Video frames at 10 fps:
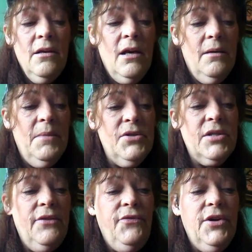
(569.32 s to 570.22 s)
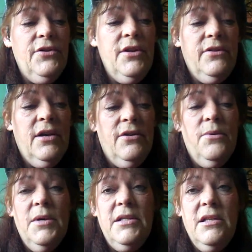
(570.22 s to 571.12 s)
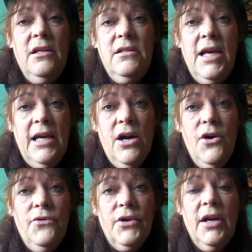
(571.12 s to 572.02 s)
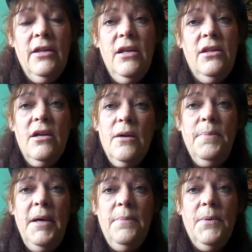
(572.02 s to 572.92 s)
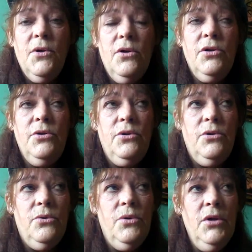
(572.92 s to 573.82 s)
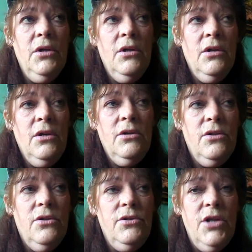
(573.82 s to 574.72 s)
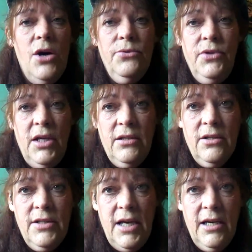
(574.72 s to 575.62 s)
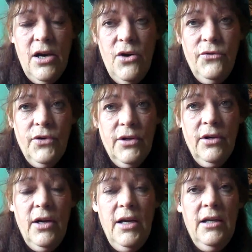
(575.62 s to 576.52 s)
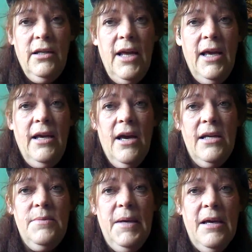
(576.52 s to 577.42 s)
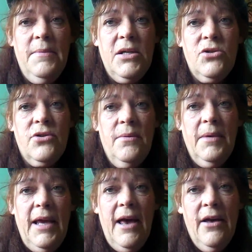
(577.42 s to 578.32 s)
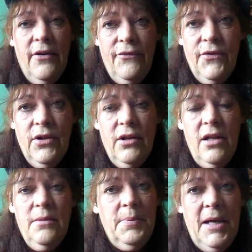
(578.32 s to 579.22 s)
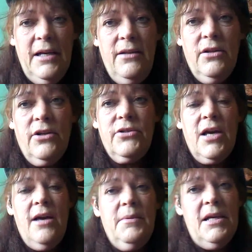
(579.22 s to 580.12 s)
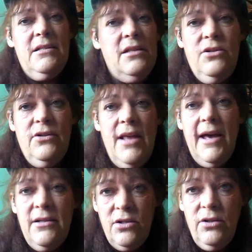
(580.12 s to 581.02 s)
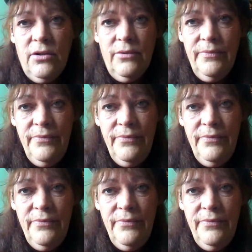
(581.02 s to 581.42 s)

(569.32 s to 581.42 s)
uh, mostly fear that they're the ones that take over. And then there are people who don't think they'll take over, and A Is become extremely helpful on the planet. And there are timelines that do that too.